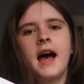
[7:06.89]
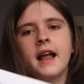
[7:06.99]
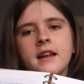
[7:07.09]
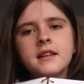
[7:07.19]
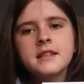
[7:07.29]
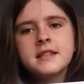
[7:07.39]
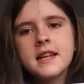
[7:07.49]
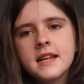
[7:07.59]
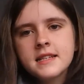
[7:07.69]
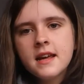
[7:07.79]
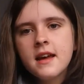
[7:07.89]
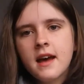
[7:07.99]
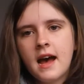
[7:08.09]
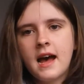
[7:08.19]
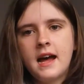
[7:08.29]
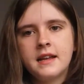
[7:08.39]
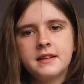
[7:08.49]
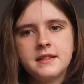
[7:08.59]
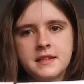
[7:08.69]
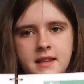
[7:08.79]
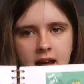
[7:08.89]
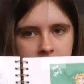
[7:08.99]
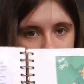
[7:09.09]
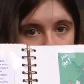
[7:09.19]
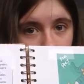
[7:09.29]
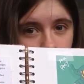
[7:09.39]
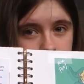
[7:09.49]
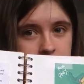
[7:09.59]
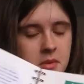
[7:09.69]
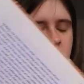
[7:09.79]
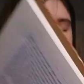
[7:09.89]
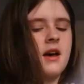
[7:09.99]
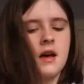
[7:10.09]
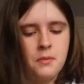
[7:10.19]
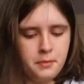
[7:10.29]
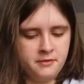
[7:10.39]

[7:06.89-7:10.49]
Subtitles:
Helen's letter. And that awesome art there.